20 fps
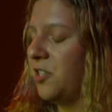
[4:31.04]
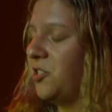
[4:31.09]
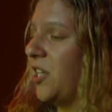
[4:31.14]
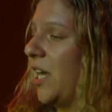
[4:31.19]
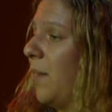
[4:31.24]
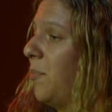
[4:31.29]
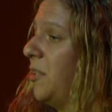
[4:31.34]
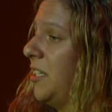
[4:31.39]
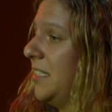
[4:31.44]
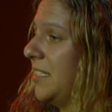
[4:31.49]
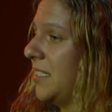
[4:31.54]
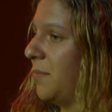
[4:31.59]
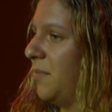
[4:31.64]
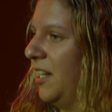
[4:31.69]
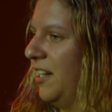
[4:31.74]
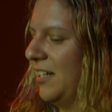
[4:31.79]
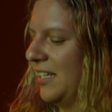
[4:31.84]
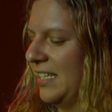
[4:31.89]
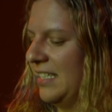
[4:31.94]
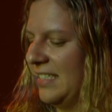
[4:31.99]
Japanese
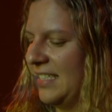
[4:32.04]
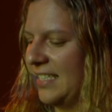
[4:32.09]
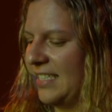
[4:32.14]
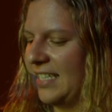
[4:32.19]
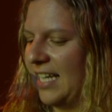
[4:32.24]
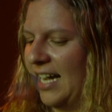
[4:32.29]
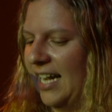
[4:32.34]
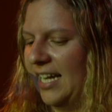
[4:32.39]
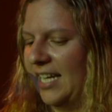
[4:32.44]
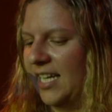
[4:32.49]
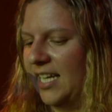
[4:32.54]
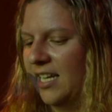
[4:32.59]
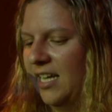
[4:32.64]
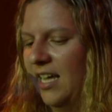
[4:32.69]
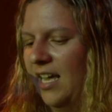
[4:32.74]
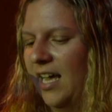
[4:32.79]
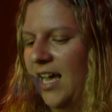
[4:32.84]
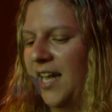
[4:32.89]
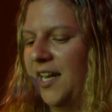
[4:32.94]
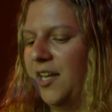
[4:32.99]
American Society
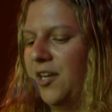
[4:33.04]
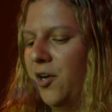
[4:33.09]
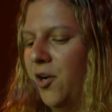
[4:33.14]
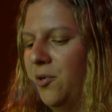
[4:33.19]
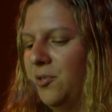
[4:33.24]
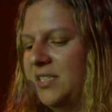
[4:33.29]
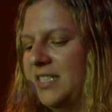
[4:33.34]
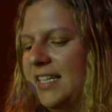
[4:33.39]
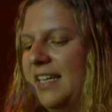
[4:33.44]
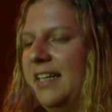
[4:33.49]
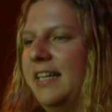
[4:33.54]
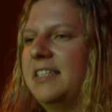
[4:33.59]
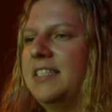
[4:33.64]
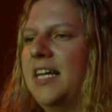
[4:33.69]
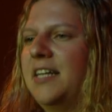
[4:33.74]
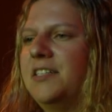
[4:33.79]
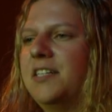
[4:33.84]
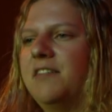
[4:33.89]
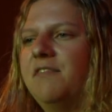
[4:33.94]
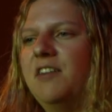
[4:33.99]
and had hosted and
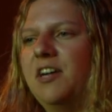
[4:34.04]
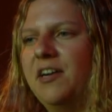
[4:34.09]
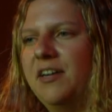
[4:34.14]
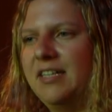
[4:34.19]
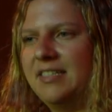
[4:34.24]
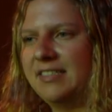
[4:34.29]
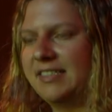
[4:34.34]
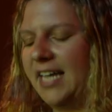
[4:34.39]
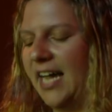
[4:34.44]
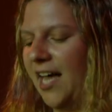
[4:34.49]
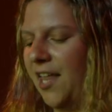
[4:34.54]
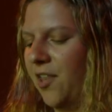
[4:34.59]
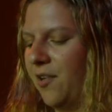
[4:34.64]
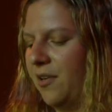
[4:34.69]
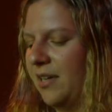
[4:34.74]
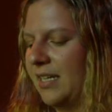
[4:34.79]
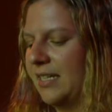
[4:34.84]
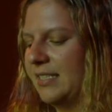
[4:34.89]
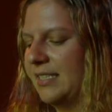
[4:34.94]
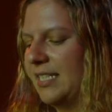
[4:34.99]
attended various
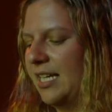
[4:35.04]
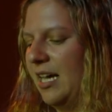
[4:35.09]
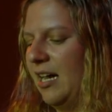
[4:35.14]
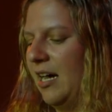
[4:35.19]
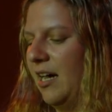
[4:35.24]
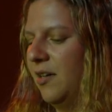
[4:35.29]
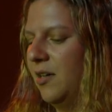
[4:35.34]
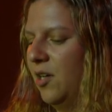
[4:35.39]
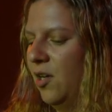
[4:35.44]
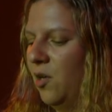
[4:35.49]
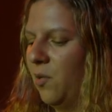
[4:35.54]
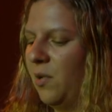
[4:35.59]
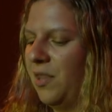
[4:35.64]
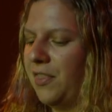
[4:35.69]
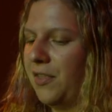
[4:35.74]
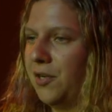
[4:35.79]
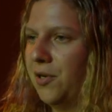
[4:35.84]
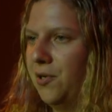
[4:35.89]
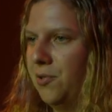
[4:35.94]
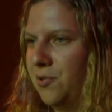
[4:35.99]
gatherings uh, with
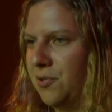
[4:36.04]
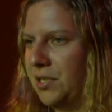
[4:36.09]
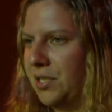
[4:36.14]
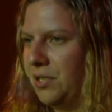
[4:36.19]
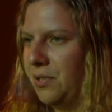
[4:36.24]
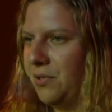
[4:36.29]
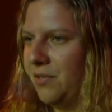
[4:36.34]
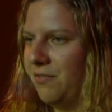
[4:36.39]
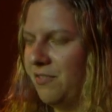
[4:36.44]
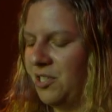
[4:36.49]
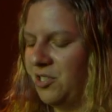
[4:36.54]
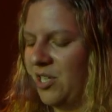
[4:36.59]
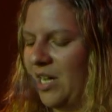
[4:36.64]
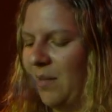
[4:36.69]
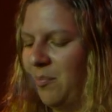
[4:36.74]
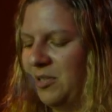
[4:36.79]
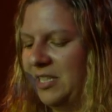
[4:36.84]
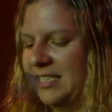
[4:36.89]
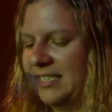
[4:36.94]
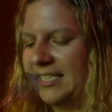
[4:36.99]
the who's who of the
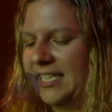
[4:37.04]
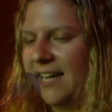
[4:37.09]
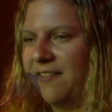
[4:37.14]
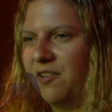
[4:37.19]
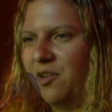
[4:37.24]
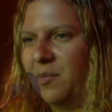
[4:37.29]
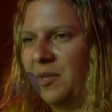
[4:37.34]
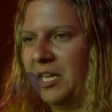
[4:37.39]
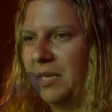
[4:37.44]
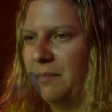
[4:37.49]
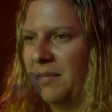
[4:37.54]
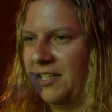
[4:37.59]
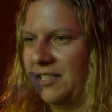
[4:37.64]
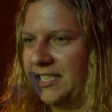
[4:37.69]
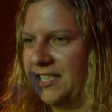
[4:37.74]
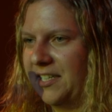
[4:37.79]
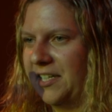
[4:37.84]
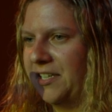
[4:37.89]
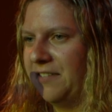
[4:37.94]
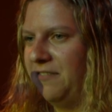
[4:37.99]
Japanese government and
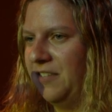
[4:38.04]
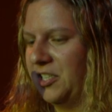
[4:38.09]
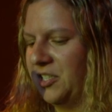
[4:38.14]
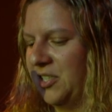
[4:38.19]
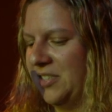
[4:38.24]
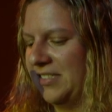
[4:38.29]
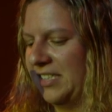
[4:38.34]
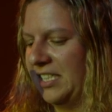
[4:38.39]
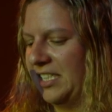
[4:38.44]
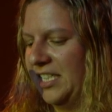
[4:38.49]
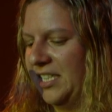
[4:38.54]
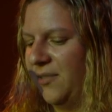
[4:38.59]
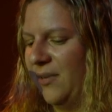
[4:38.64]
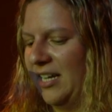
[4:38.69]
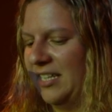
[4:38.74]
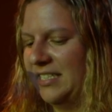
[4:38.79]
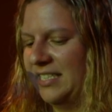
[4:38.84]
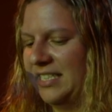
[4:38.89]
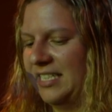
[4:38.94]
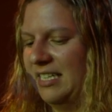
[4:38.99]
military officials in the U
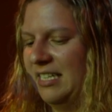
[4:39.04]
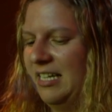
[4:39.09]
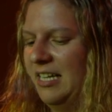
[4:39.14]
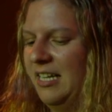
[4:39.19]
S.